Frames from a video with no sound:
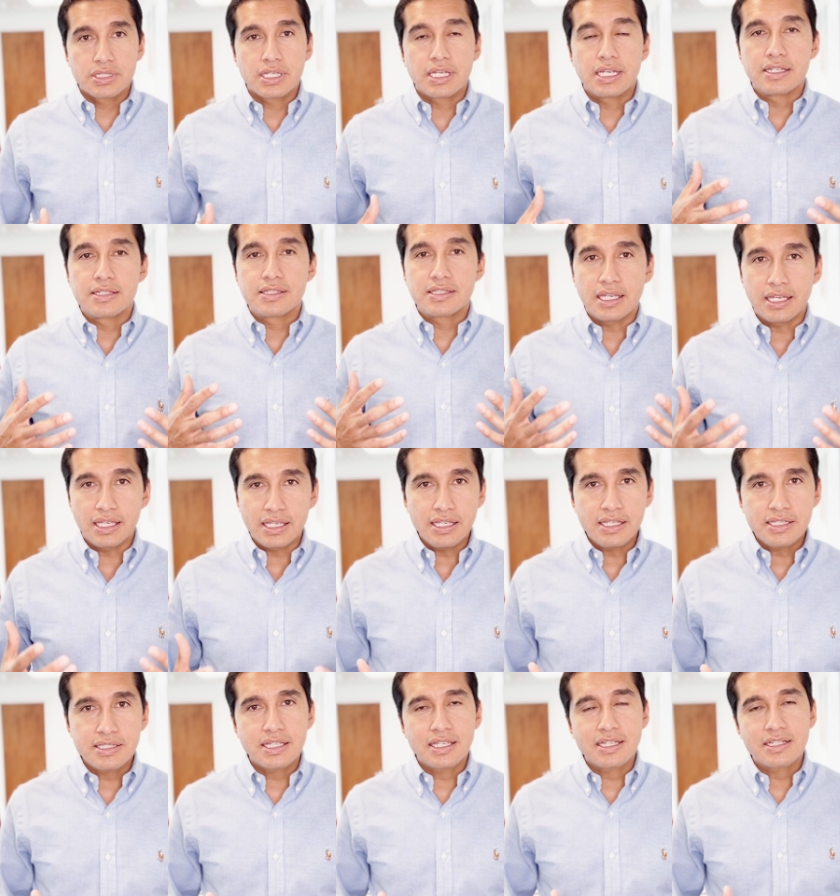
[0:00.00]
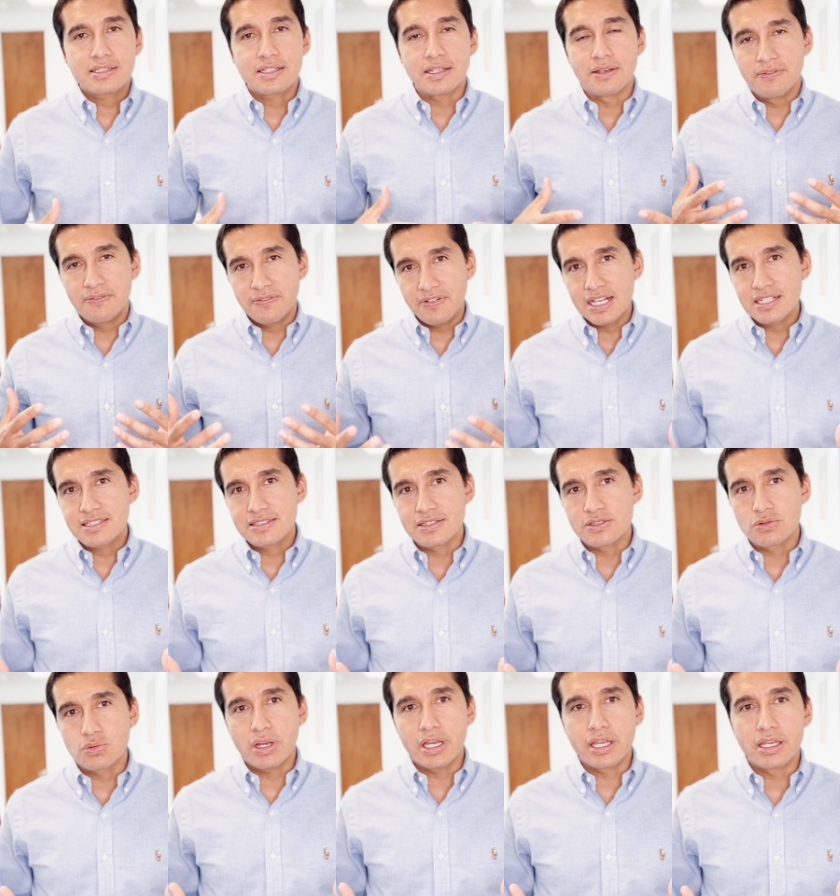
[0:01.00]
It's the easiest and fastest
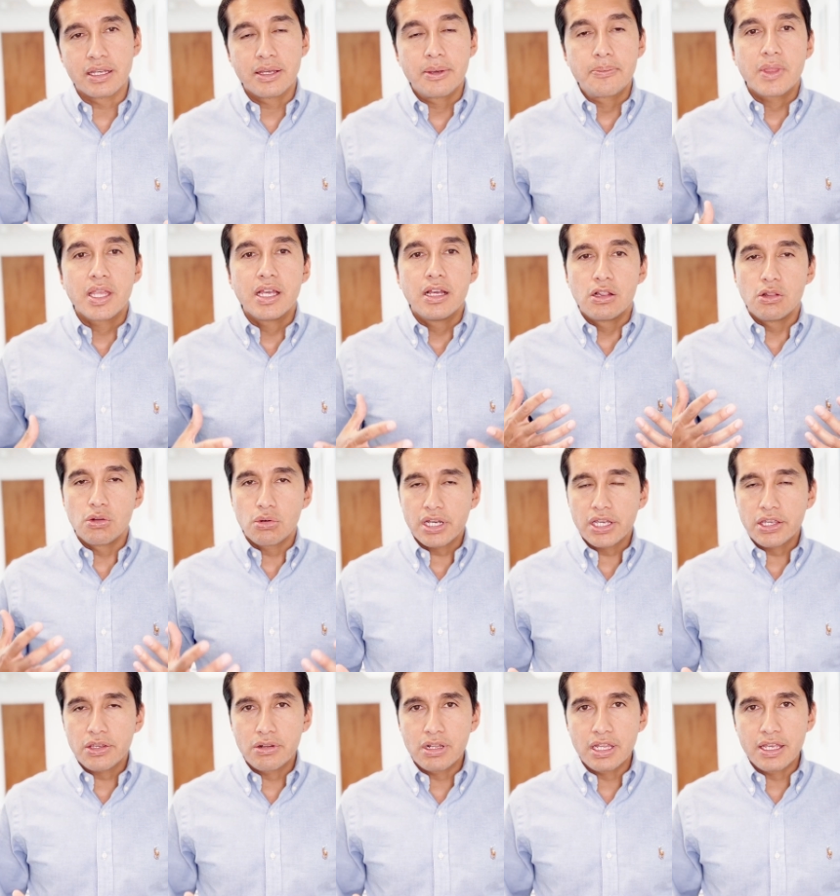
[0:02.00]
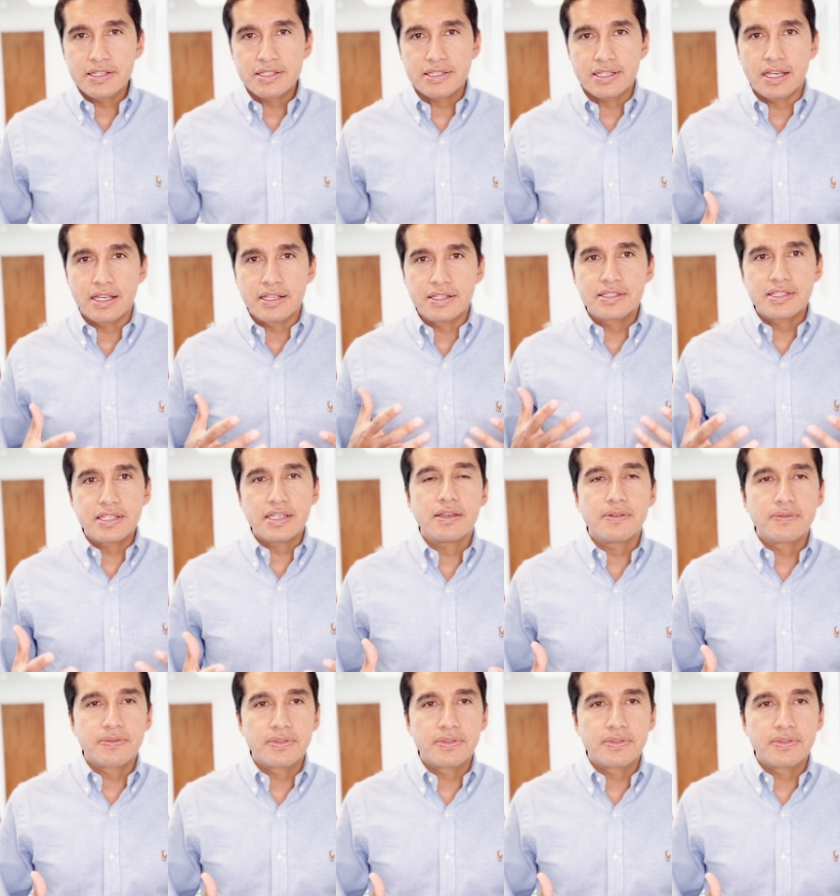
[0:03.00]
way. Look at your lease and see if